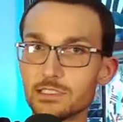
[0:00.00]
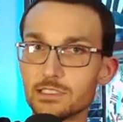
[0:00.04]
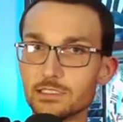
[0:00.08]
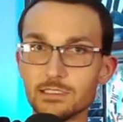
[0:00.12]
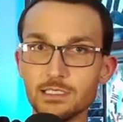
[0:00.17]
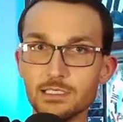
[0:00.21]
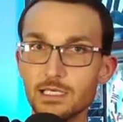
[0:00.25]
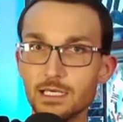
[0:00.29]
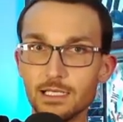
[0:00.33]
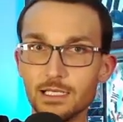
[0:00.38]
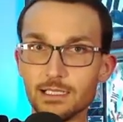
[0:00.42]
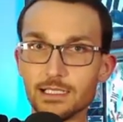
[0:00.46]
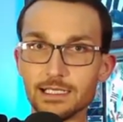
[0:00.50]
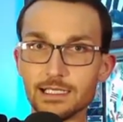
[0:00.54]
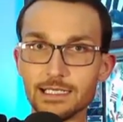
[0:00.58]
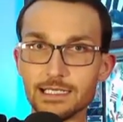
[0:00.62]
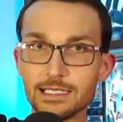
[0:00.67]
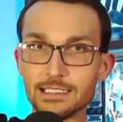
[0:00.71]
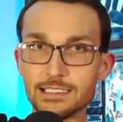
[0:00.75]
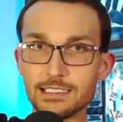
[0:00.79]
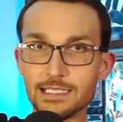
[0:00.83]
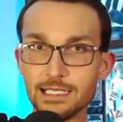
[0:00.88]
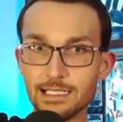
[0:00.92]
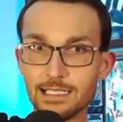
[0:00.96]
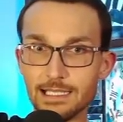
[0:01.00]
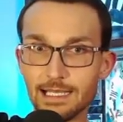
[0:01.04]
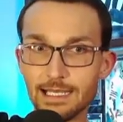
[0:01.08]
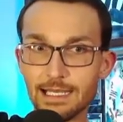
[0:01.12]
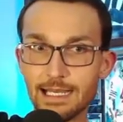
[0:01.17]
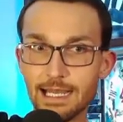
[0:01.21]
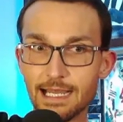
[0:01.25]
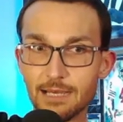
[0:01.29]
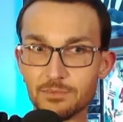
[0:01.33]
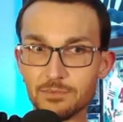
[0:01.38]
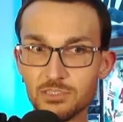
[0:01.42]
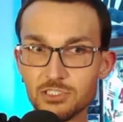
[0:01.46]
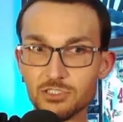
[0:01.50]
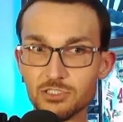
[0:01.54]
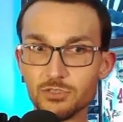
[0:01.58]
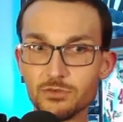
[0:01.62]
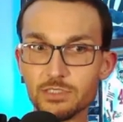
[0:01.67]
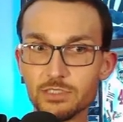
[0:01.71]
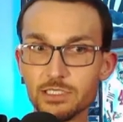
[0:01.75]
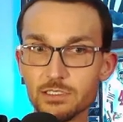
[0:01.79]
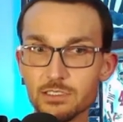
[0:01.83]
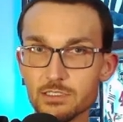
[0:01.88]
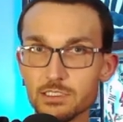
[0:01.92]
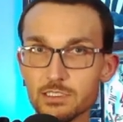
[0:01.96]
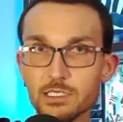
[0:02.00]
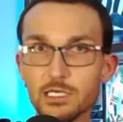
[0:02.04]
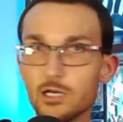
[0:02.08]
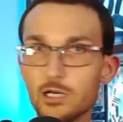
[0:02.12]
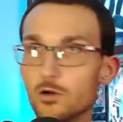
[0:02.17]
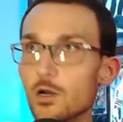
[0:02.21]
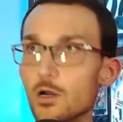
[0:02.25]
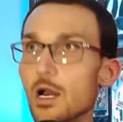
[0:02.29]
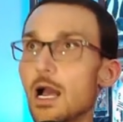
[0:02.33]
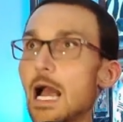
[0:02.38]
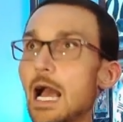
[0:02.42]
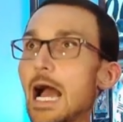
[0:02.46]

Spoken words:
And like I said, that happened 2 years ago.